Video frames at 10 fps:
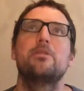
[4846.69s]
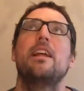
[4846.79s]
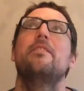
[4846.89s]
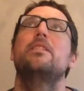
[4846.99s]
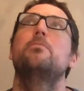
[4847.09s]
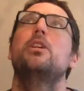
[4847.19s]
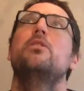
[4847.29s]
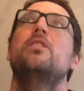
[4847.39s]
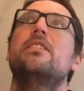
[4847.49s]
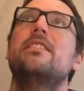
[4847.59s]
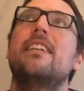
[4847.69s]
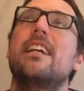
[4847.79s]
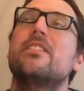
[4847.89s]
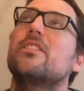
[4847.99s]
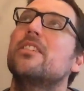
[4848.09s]
They have these Puget
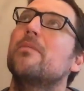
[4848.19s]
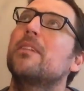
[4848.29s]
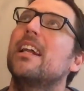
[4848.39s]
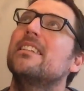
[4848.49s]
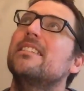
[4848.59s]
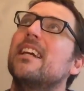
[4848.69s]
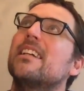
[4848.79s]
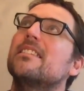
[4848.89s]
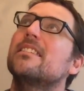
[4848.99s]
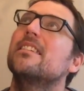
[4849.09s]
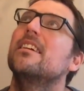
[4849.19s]
sticks or some kind of sticks.